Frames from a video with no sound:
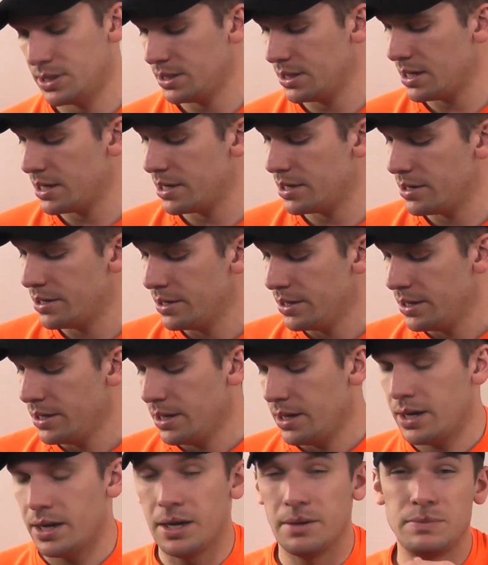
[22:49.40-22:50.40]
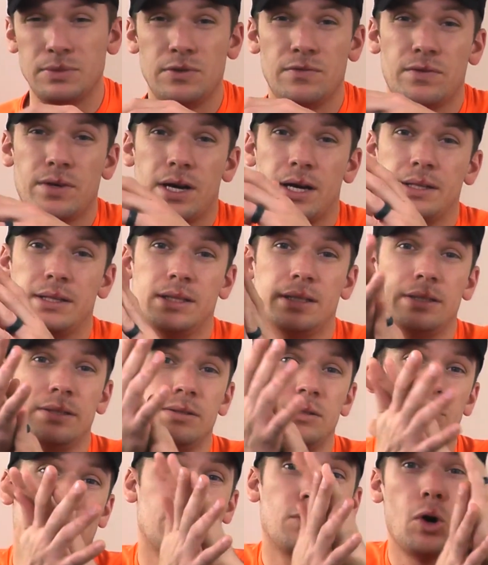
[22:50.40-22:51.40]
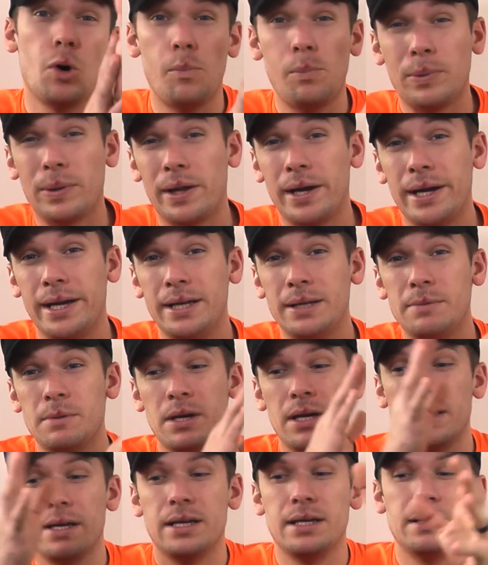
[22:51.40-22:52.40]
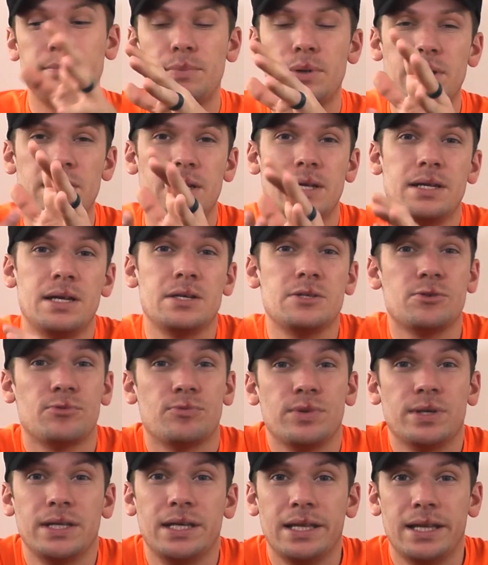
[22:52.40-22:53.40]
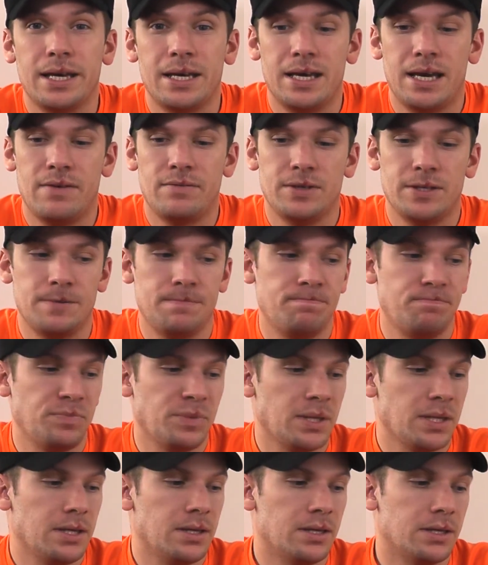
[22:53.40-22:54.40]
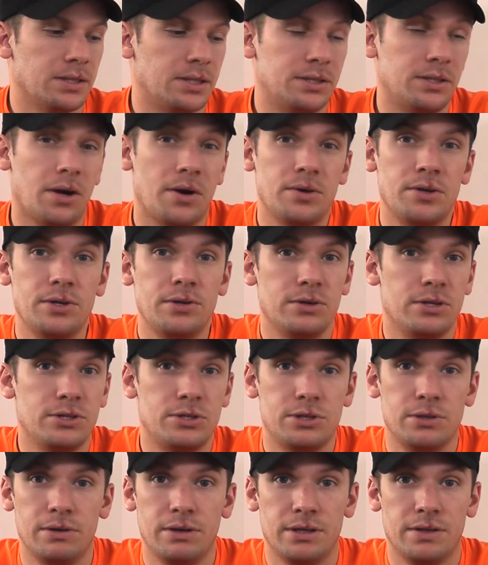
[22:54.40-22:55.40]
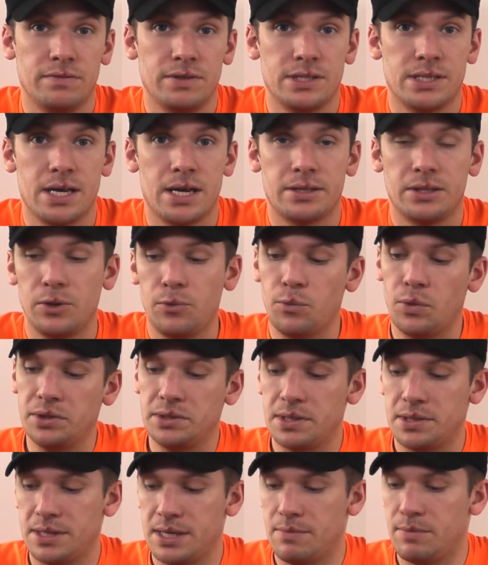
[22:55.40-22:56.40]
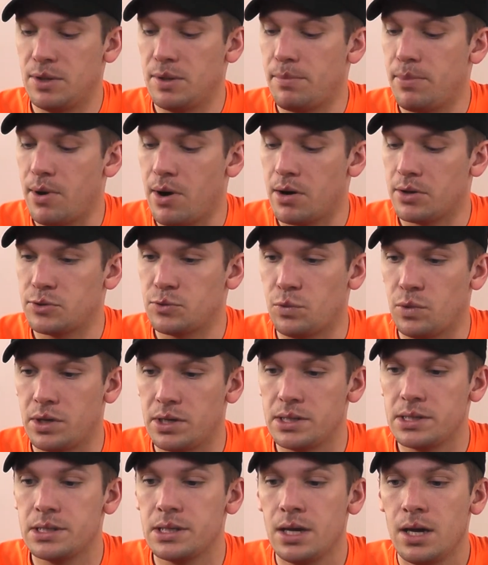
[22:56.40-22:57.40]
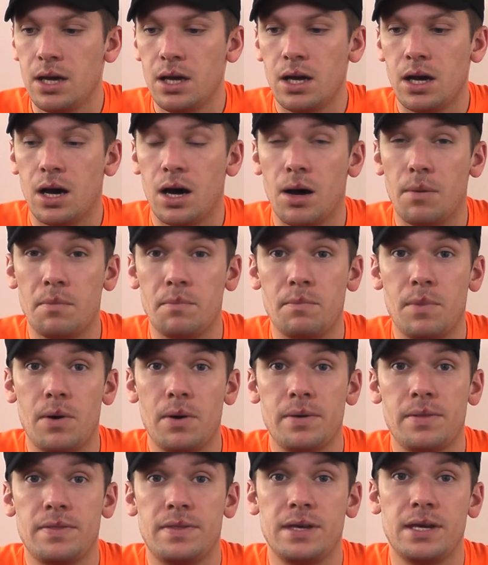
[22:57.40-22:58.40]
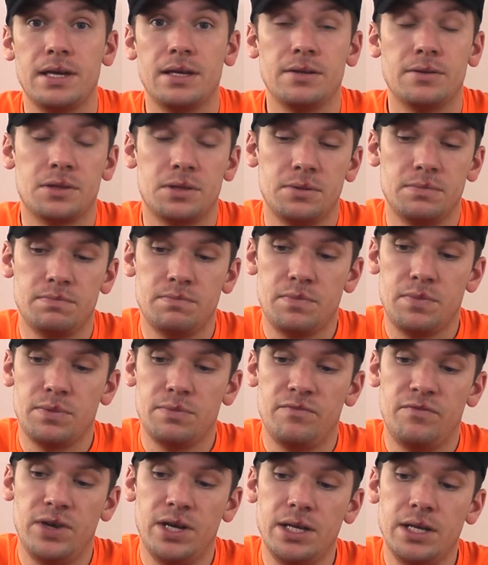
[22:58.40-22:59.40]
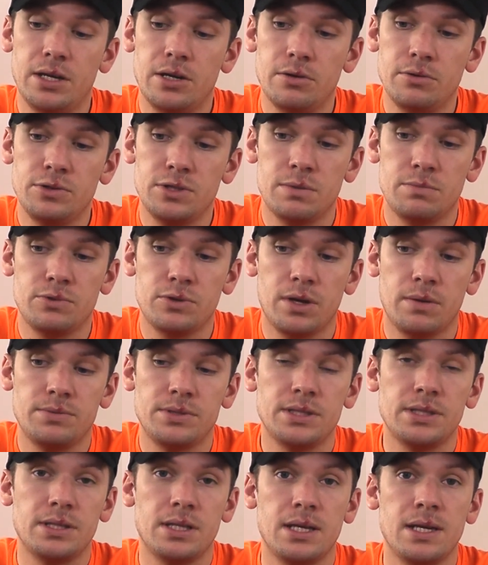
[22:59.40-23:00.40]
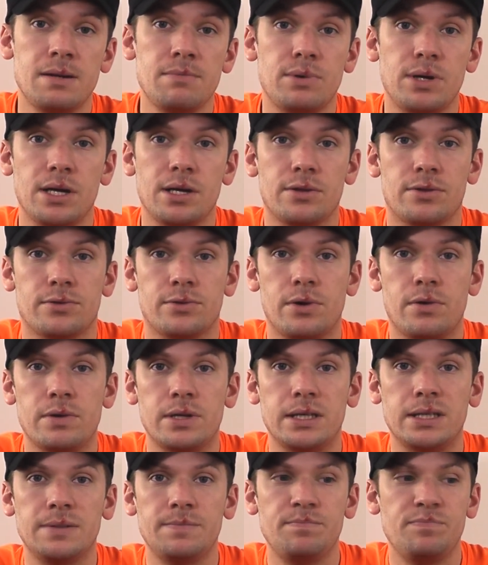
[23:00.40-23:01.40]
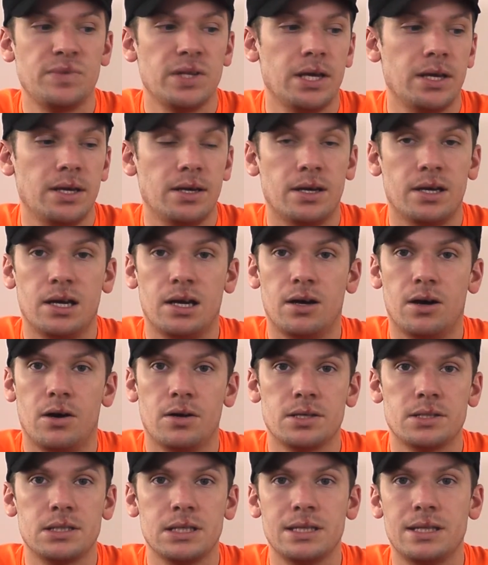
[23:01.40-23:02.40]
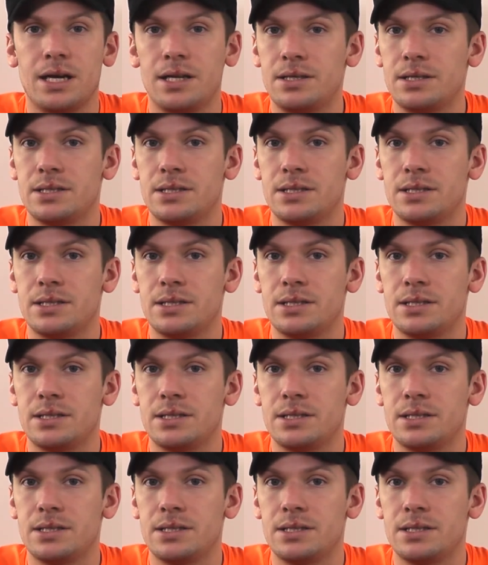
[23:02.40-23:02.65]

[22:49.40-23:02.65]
in there. You've got the rope light. But it doesn't really like have a continuity to it of exactly what the theme of the box was. The video subscription thing being thrown in, honestly, that